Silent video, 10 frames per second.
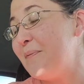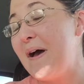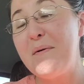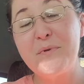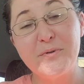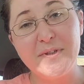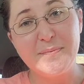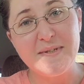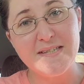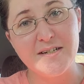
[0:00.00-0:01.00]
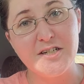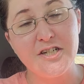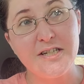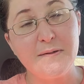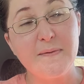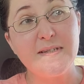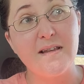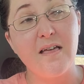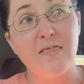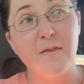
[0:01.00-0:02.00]
gonna really miss her. She was
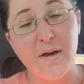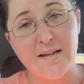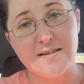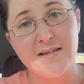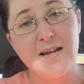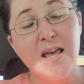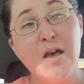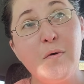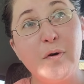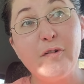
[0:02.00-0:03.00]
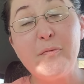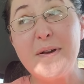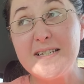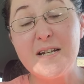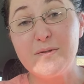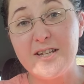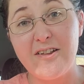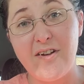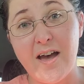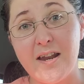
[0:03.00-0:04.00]
the best, one of the best neighbors
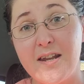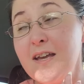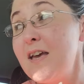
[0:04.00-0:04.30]
I've had